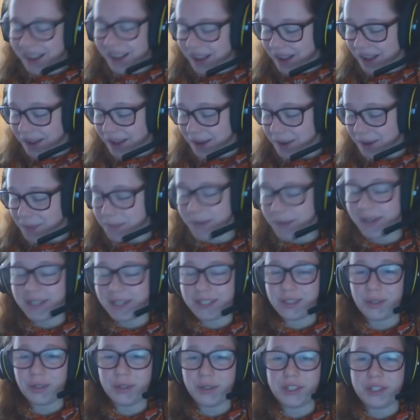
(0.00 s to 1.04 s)
But
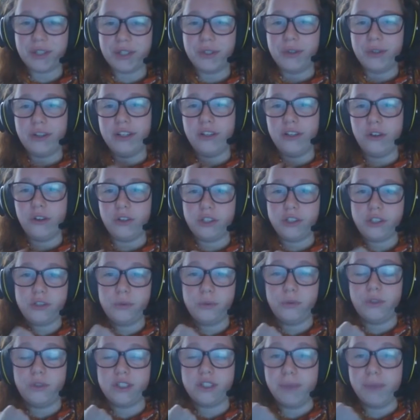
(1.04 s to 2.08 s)
it's also a nod
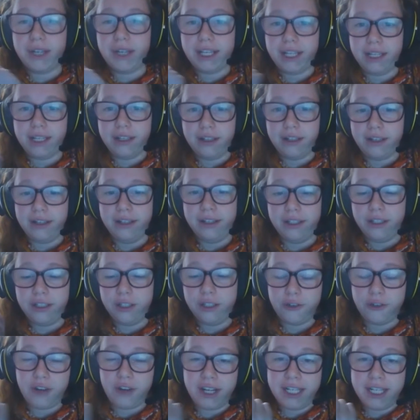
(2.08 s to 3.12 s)
towards my
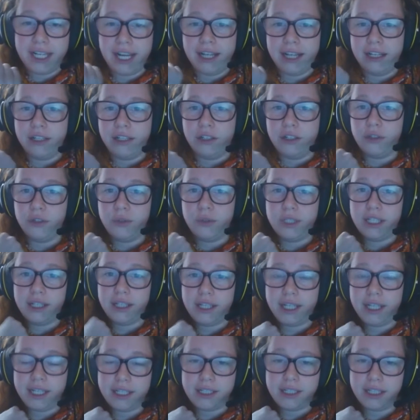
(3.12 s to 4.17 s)
great nana who
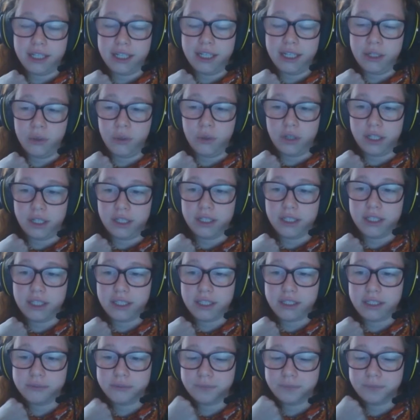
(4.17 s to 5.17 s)
died in August.